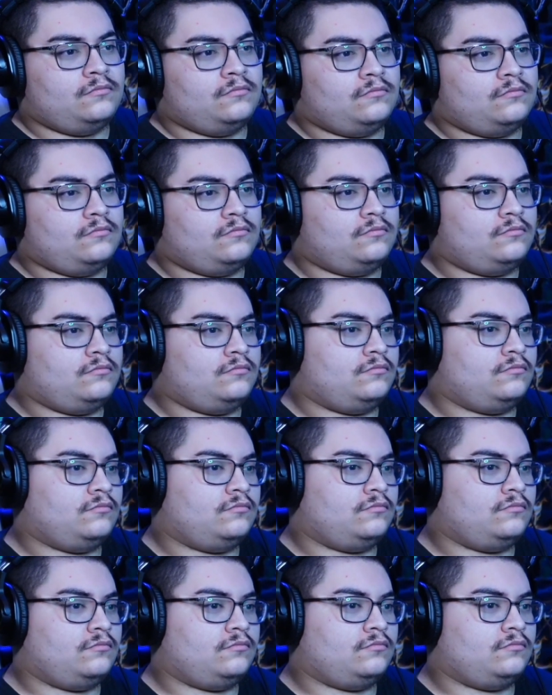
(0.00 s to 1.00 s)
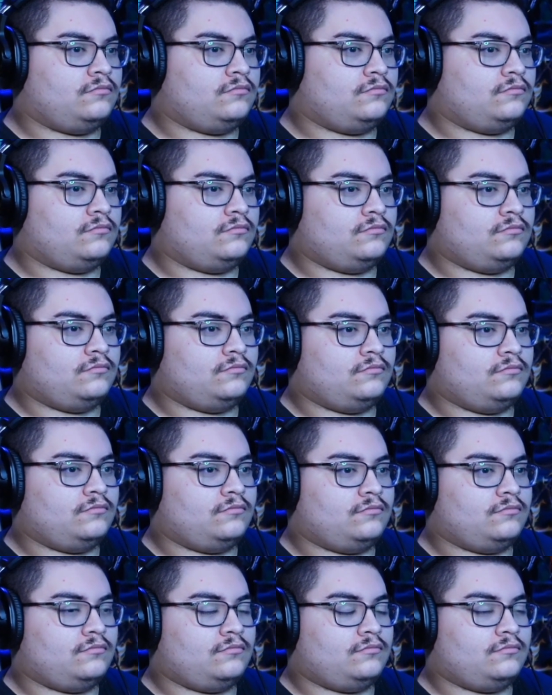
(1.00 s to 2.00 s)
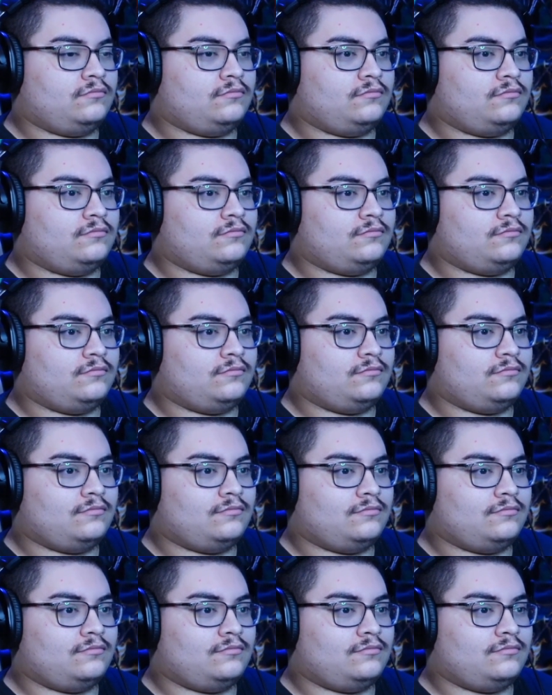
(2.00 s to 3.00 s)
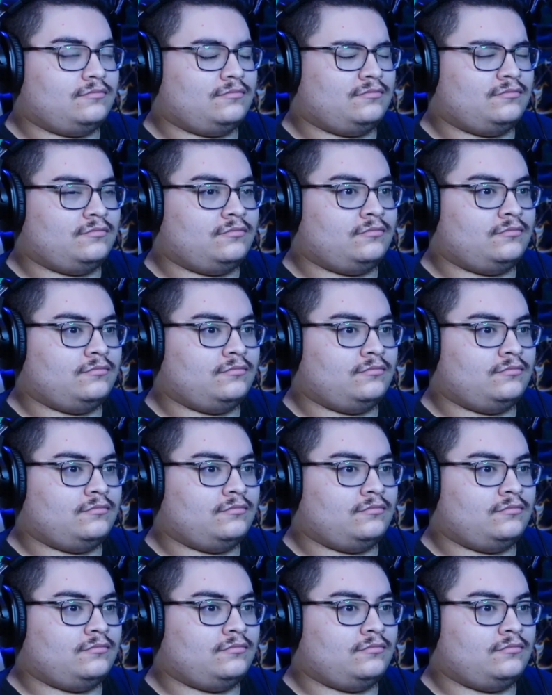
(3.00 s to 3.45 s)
The person shown says nothing.